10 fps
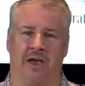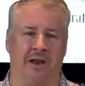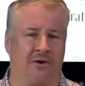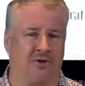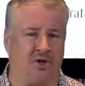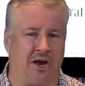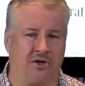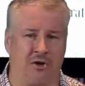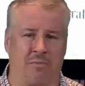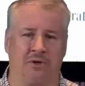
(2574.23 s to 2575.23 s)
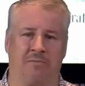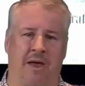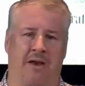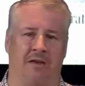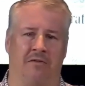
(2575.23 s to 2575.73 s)
And it'll change your
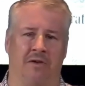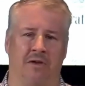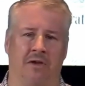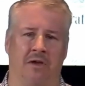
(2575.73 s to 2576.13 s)
perspective